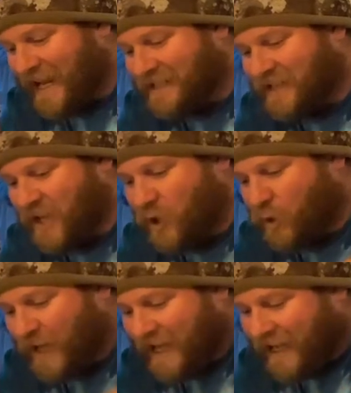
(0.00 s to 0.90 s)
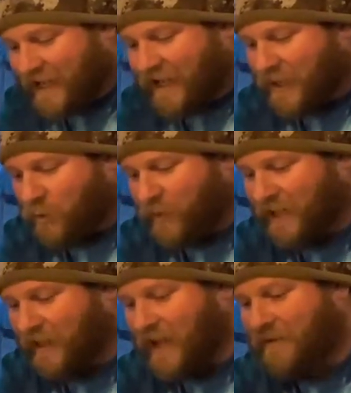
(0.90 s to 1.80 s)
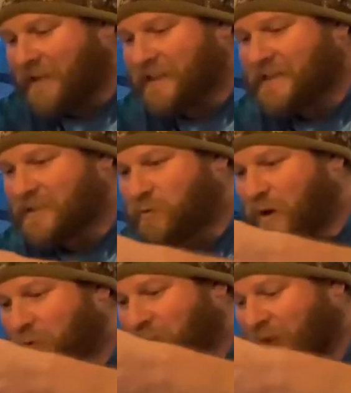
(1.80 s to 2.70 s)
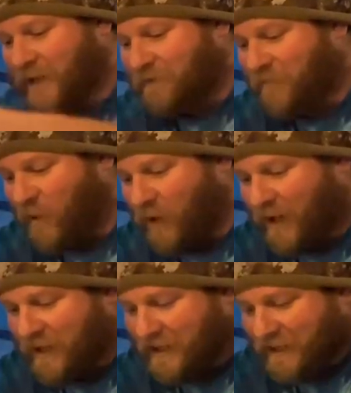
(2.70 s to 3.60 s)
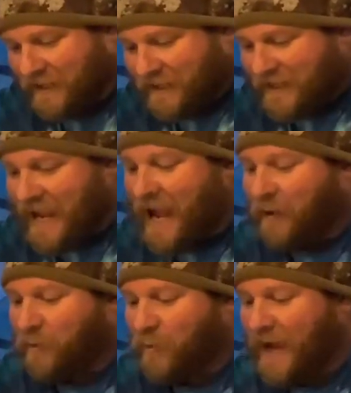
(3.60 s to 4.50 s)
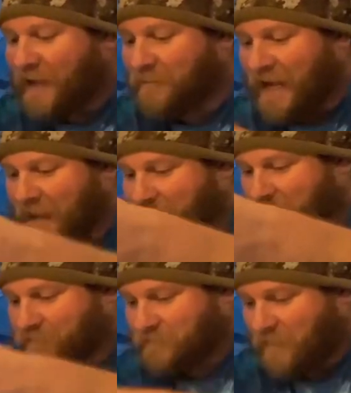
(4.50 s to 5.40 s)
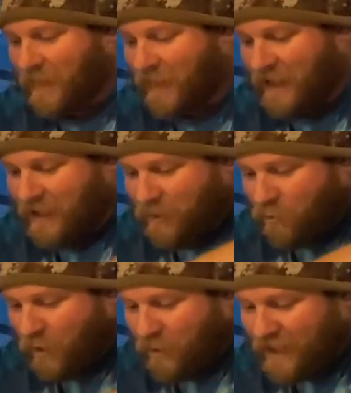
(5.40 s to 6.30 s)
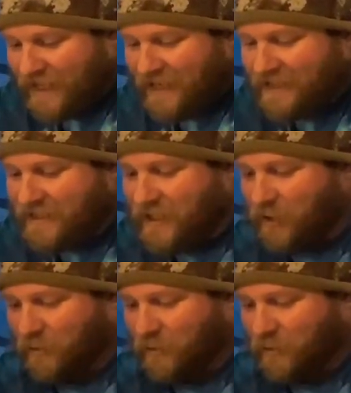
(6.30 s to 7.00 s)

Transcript: ooey. We love it. This is what we're looking for. Now, wild man, what we need to do,